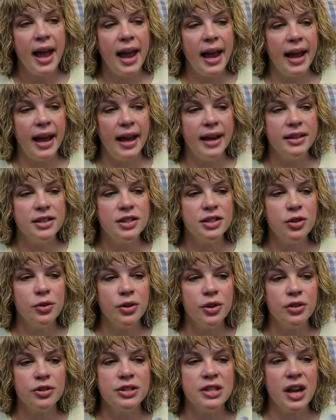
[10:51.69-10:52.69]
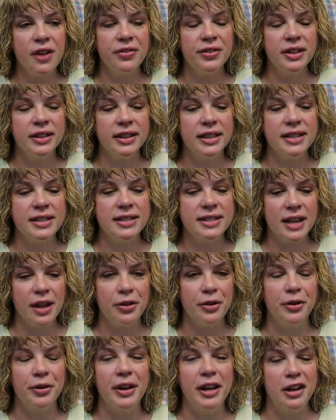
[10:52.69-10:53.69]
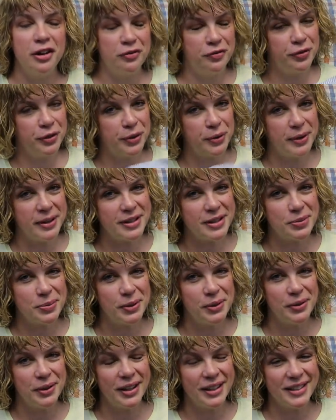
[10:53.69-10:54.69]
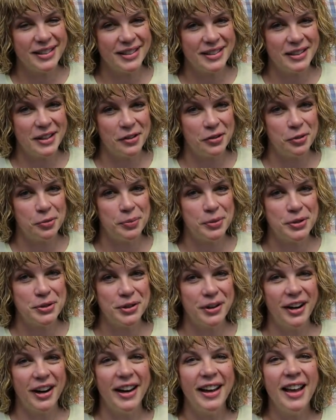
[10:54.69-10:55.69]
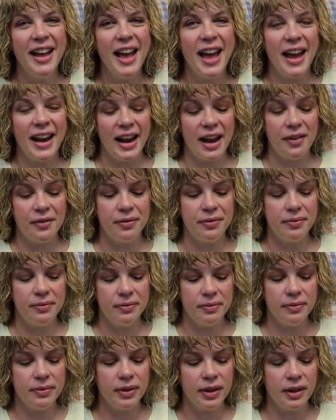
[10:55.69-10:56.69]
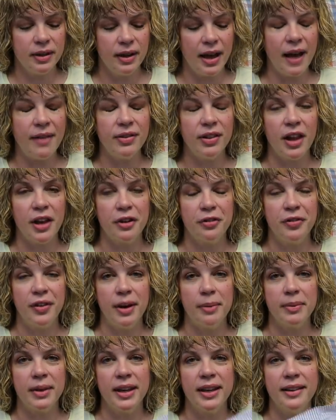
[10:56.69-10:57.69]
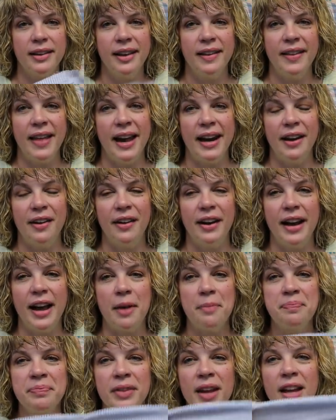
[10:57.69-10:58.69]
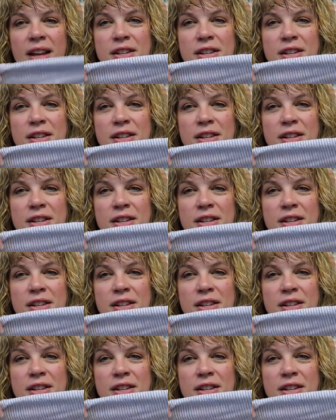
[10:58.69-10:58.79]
And so there's definitely Southern influence when you get into Southern Missouri. And I have a lot of family in that area.